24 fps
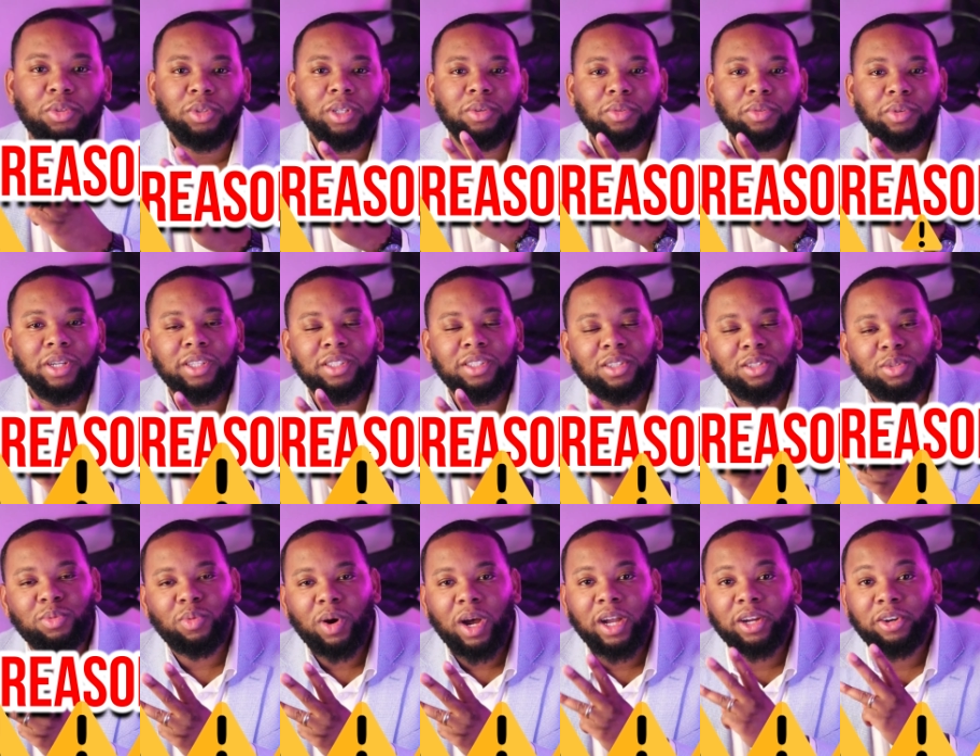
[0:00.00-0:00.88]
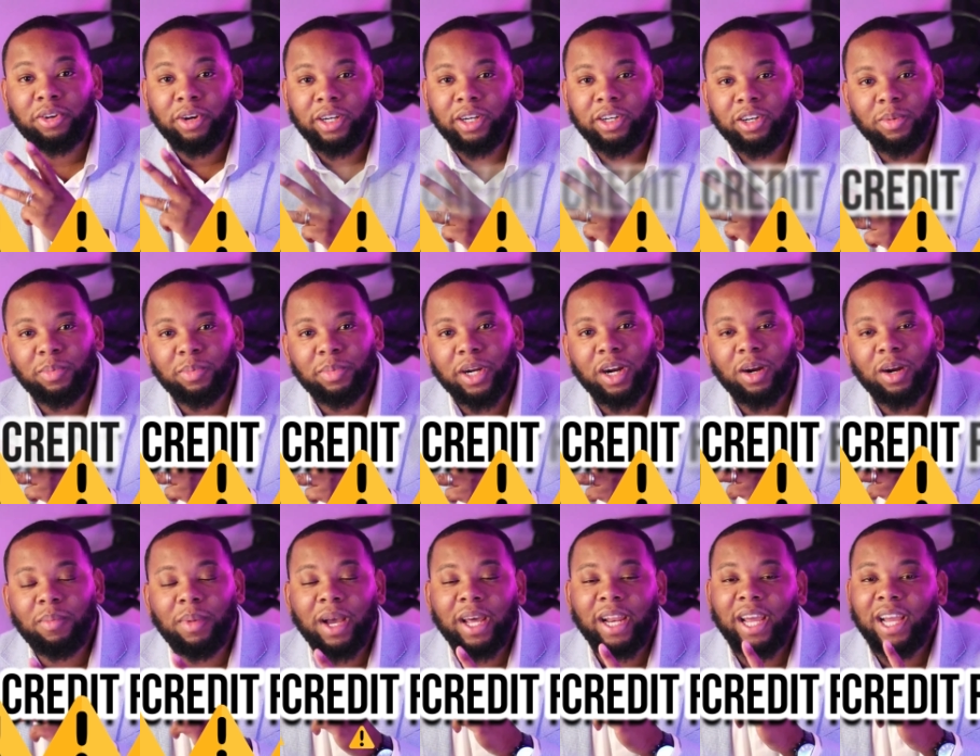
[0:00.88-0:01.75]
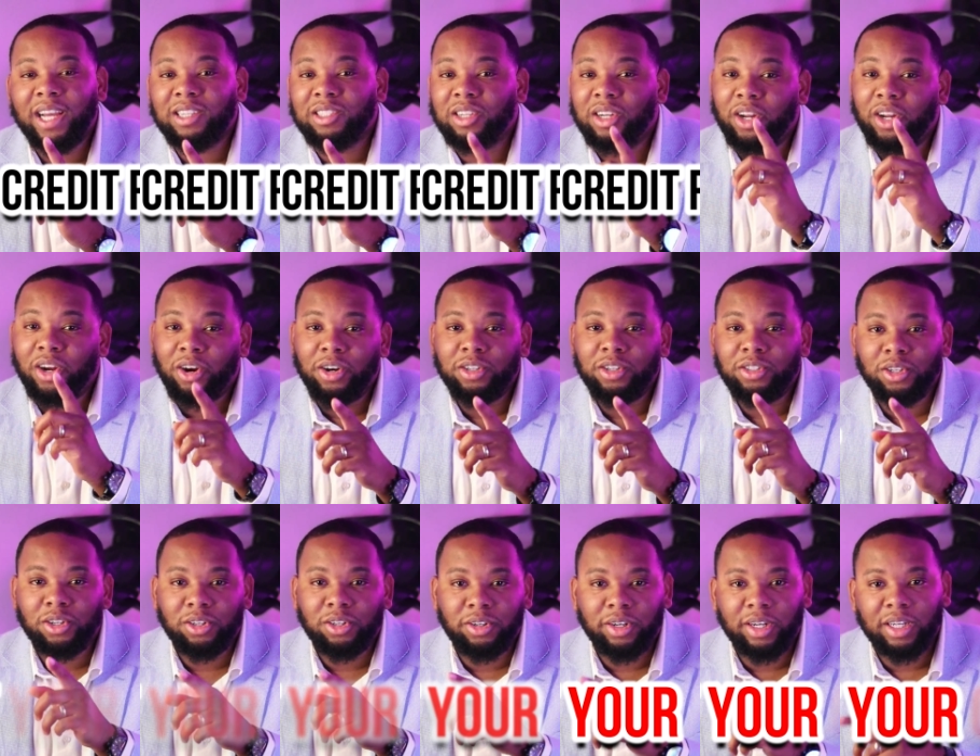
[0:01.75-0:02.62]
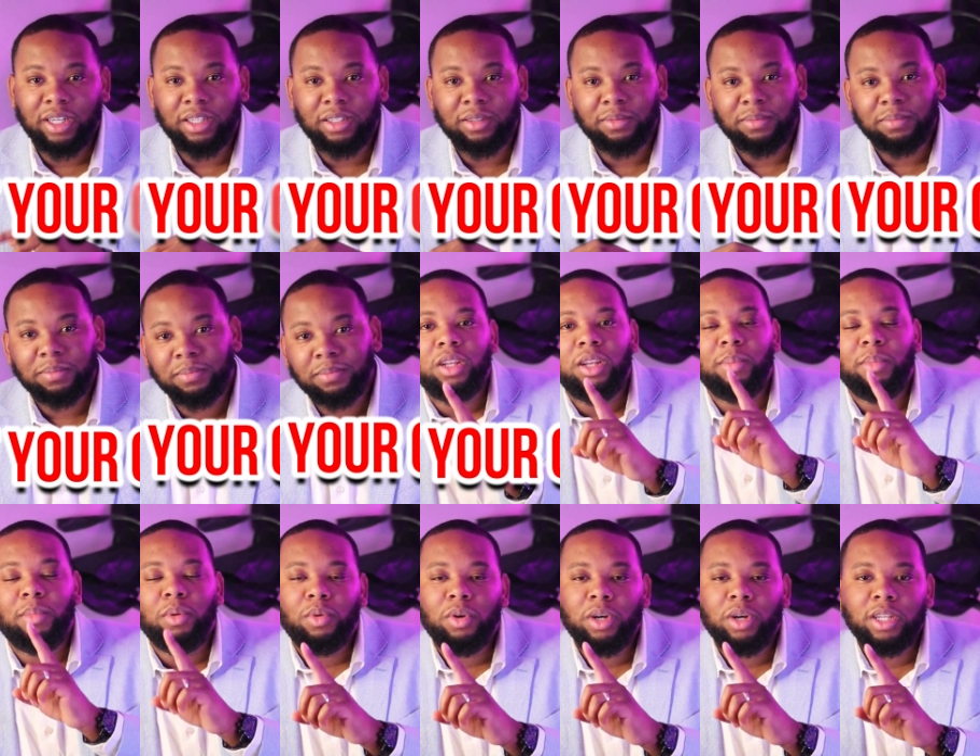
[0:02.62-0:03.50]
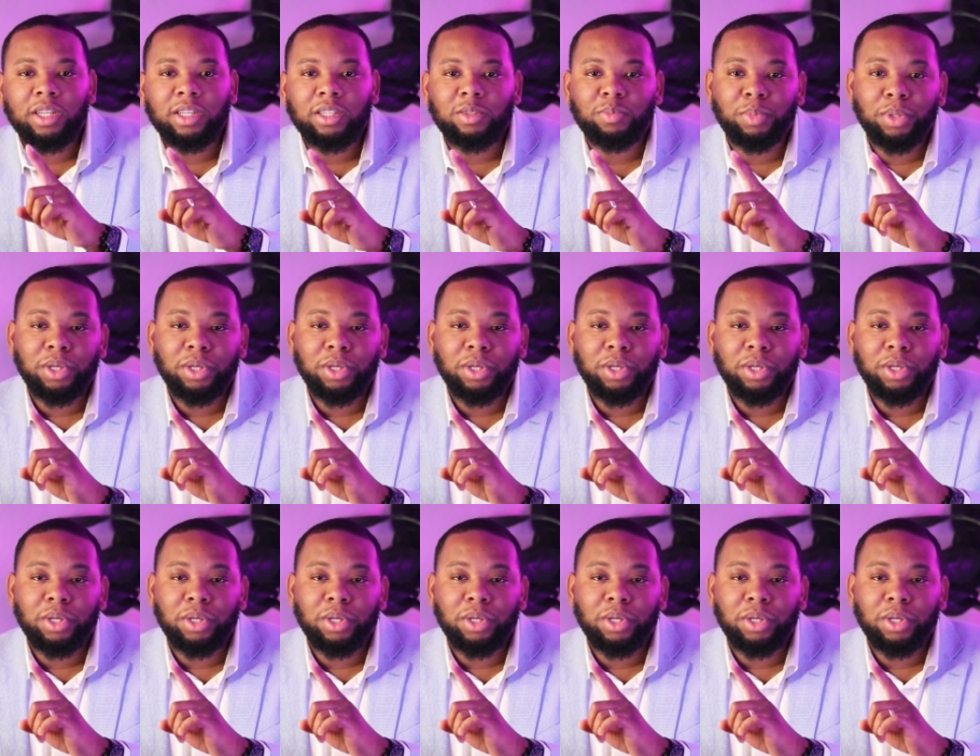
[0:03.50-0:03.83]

3 reasons why credit repair might actually hurt your credit. Number 1 is